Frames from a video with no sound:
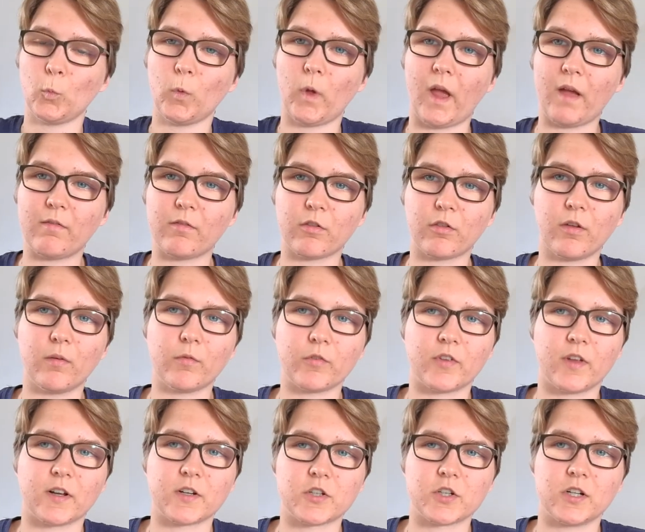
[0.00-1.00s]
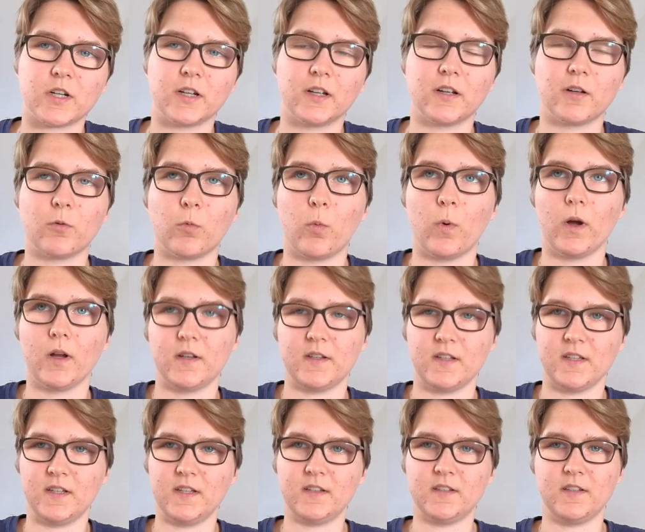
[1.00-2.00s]
Everything was actually quite
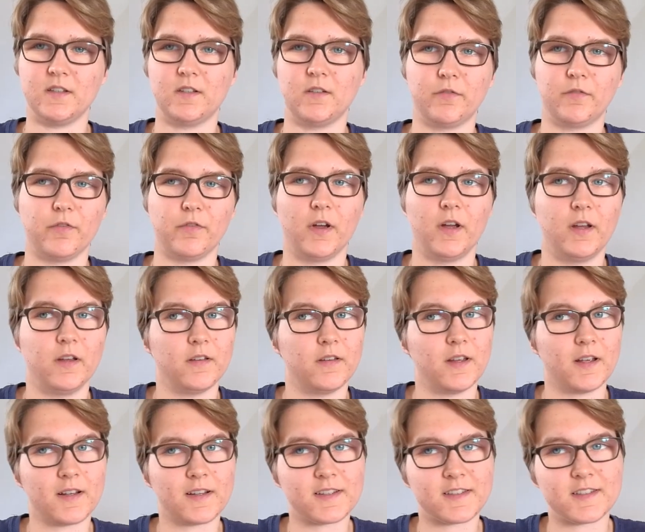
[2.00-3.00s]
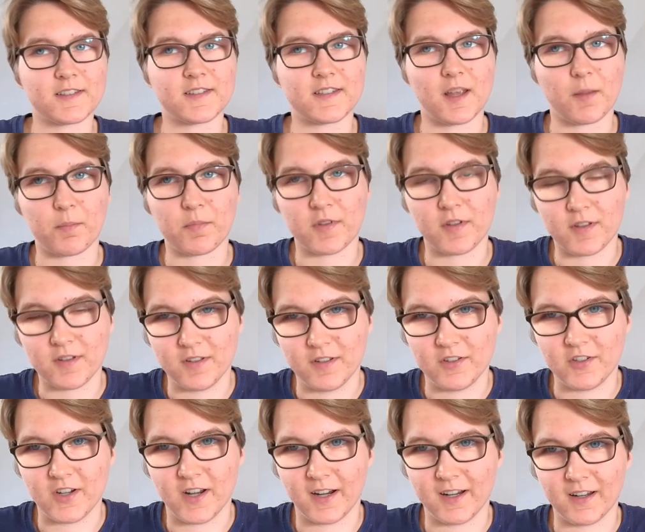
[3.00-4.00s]
easy to find, except
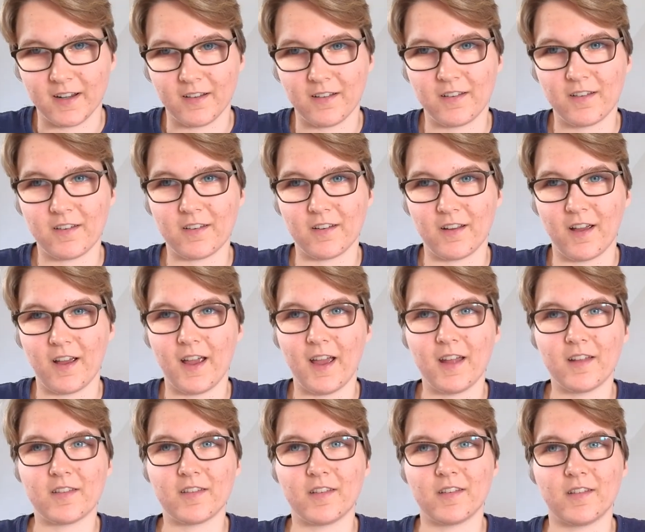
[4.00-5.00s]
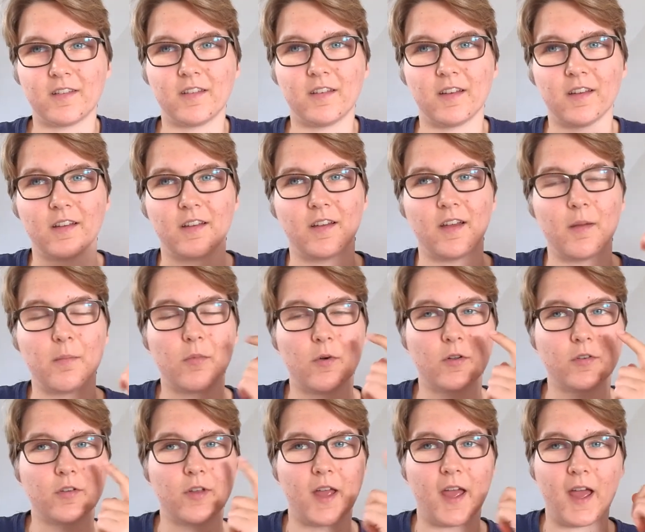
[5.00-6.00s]
the jacket. I had I
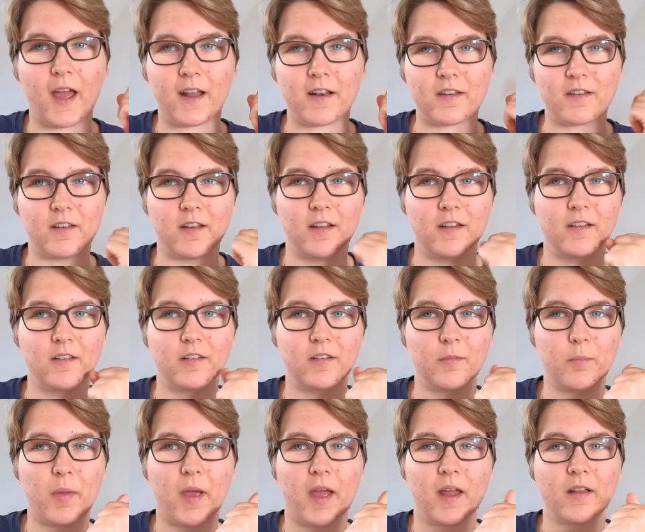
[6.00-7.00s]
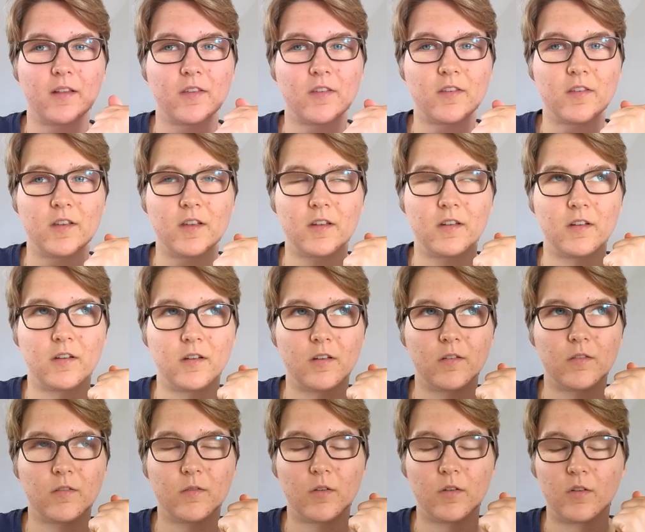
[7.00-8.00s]
bought the hat and the pants in
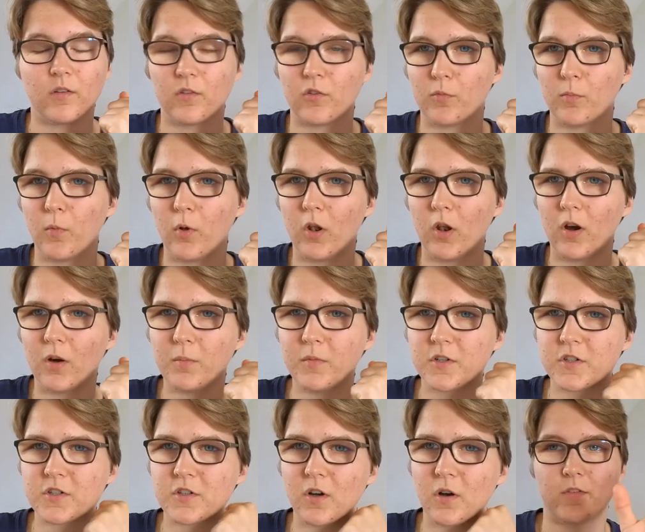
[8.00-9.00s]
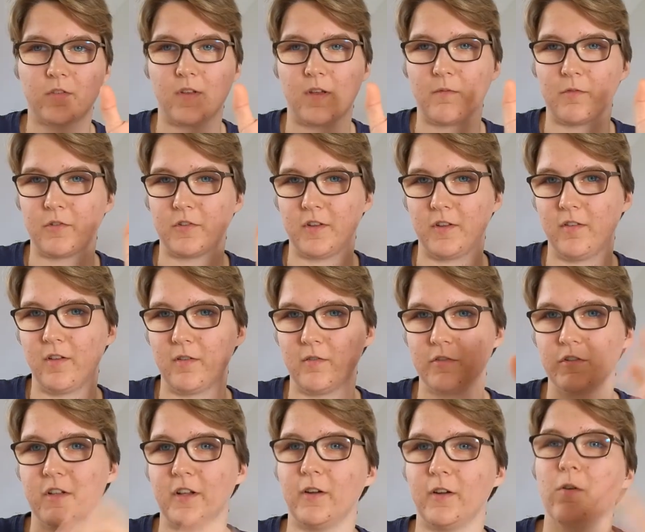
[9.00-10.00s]
a small army shop. I was in there, I
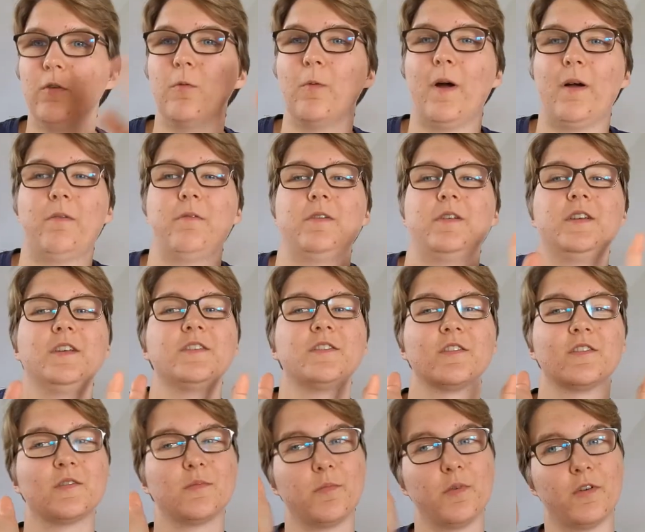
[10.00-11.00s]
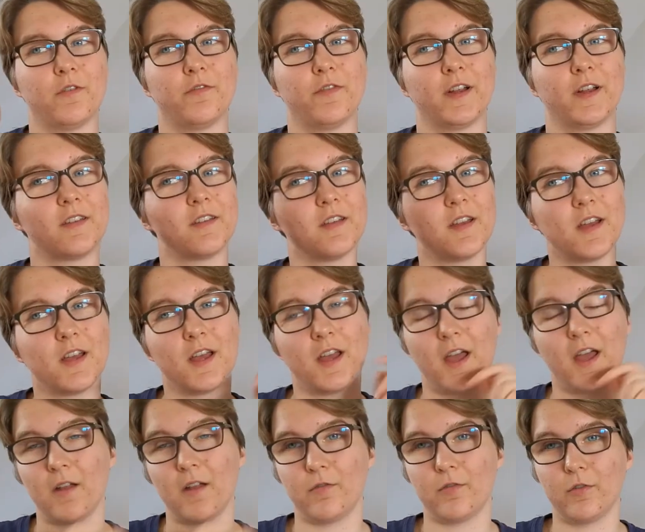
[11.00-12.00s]
was like, oh, this is perfect.
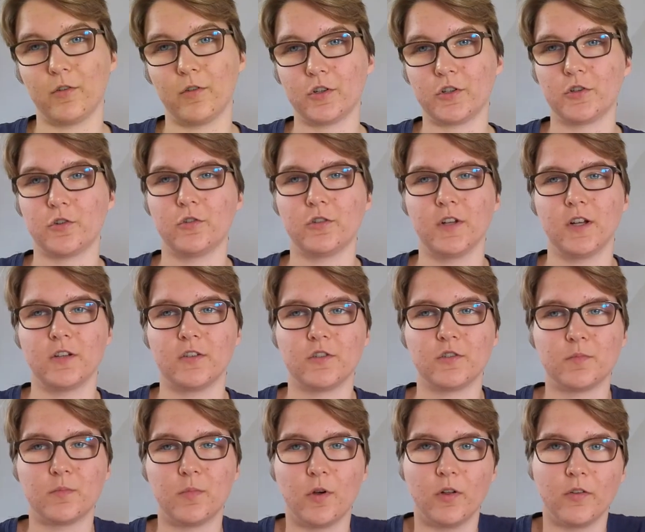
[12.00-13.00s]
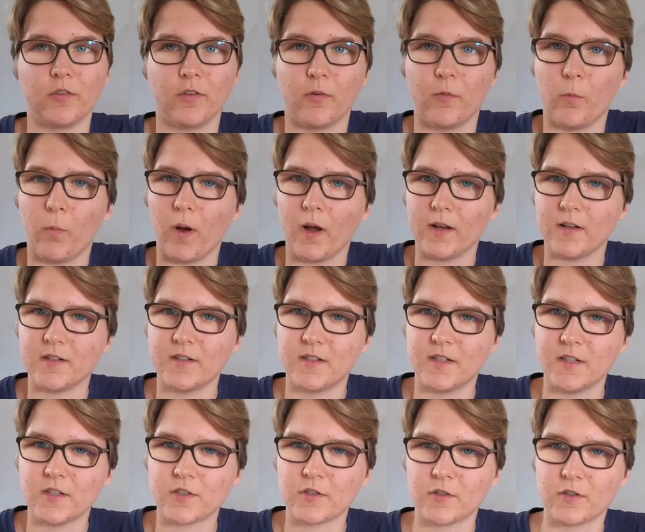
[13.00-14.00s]
And for the shirt, I just bought a white
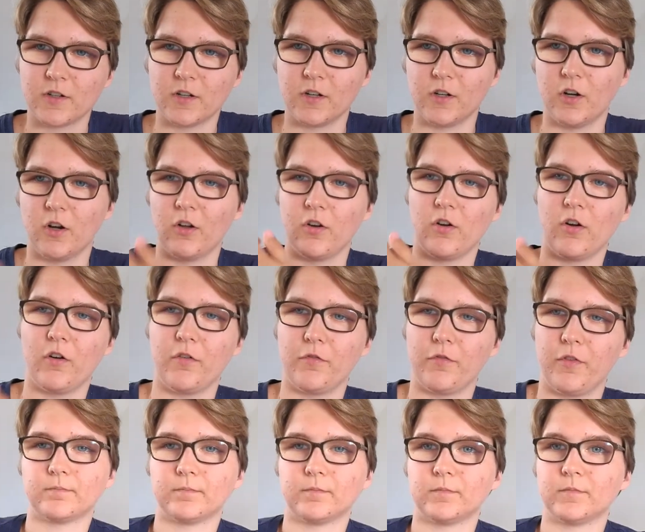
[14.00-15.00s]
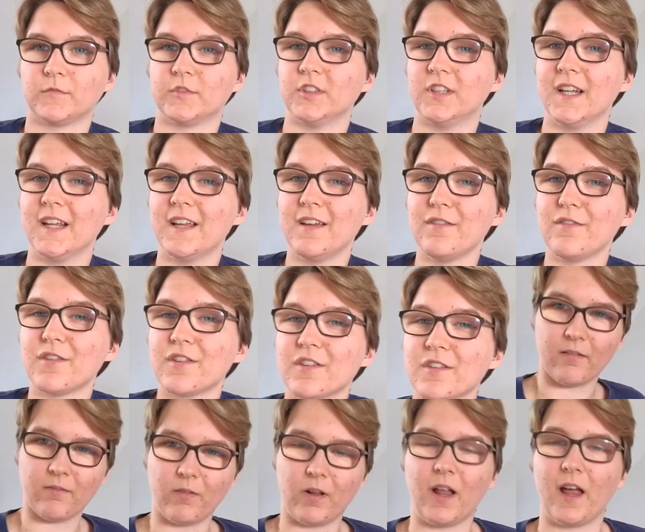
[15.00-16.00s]
t-shirt and cut off the
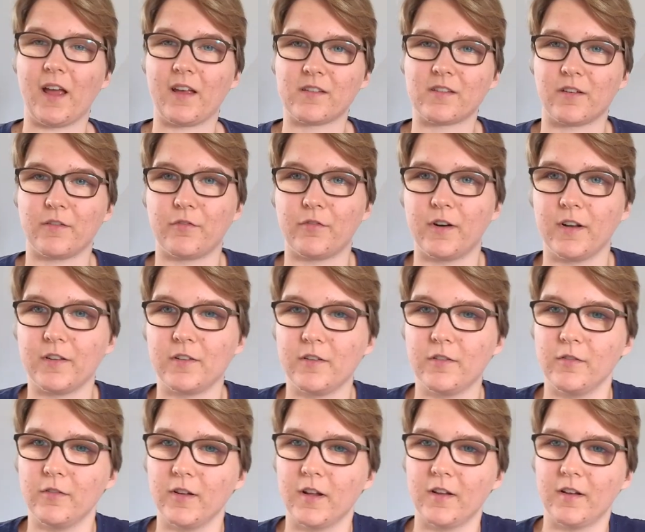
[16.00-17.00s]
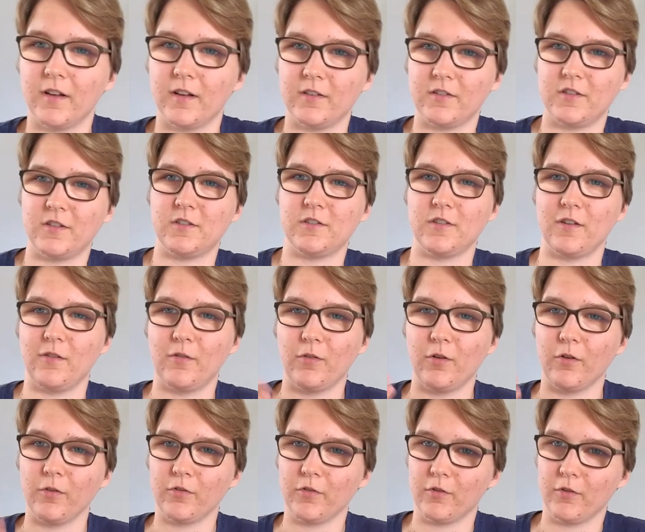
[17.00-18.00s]
sleeves. Well, I asked a friend to do that, and she sewed
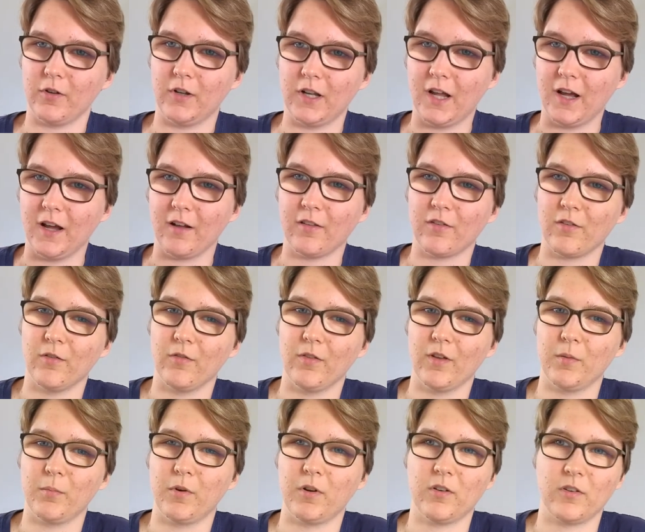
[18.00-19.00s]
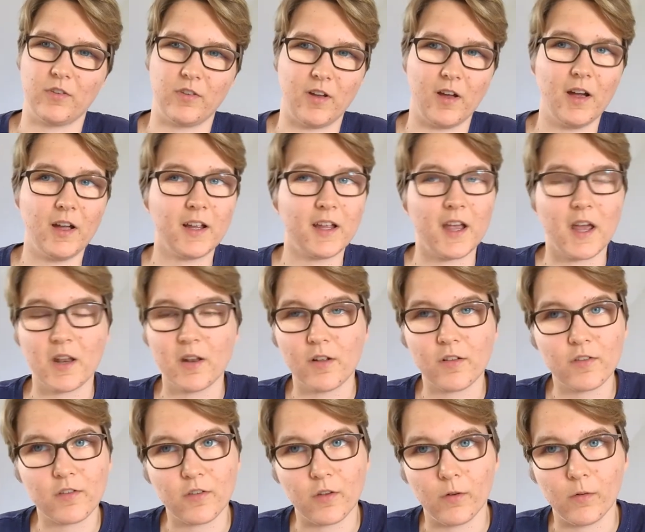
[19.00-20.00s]
also lines on there because I
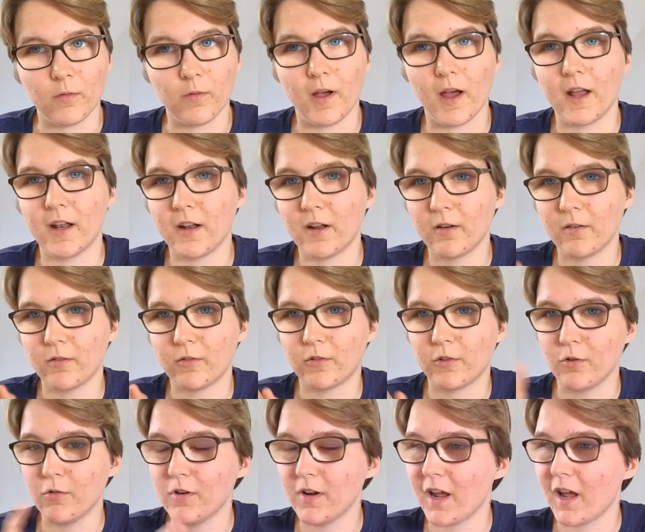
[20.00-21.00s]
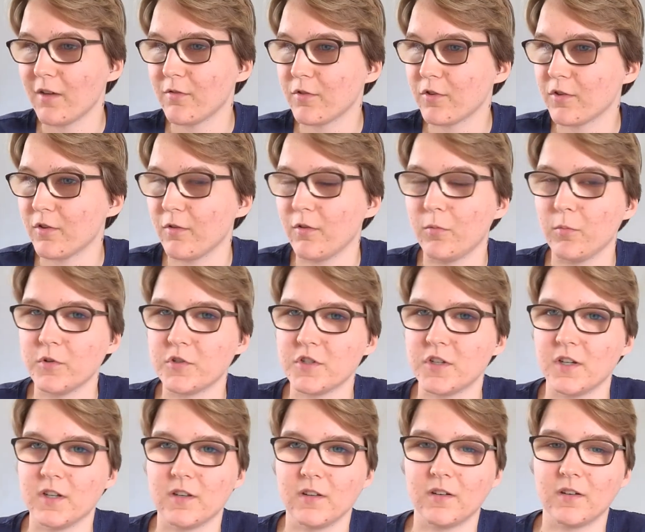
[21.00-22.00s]
cannot sew. I don't have a sewing
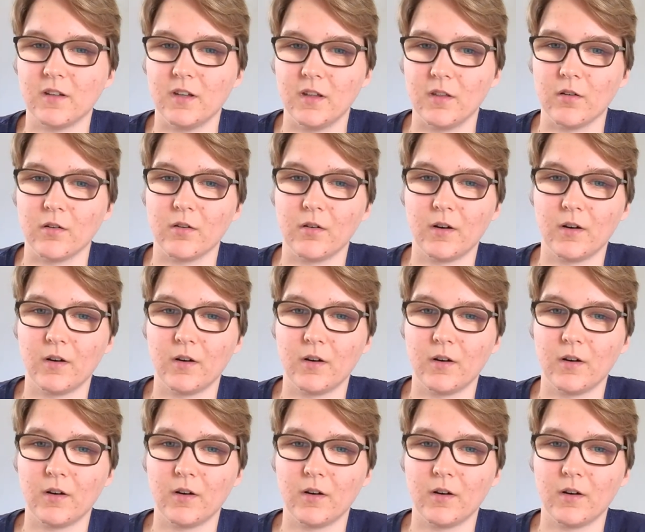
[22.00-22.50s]
machine either.